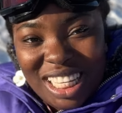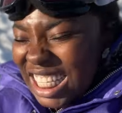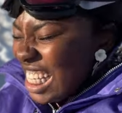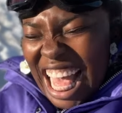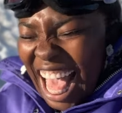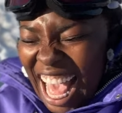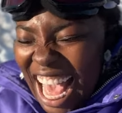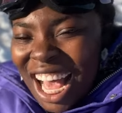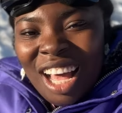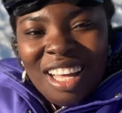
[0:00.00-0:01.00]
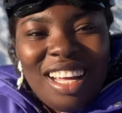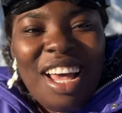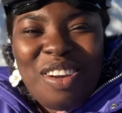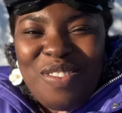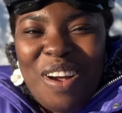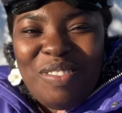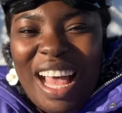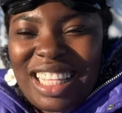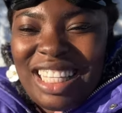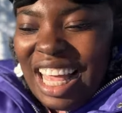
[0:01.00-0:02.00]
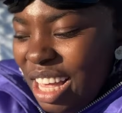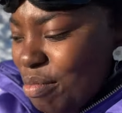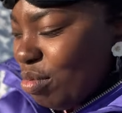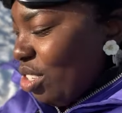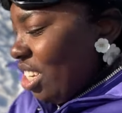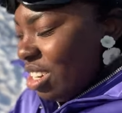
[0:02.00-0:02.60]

insist they would eventually like just say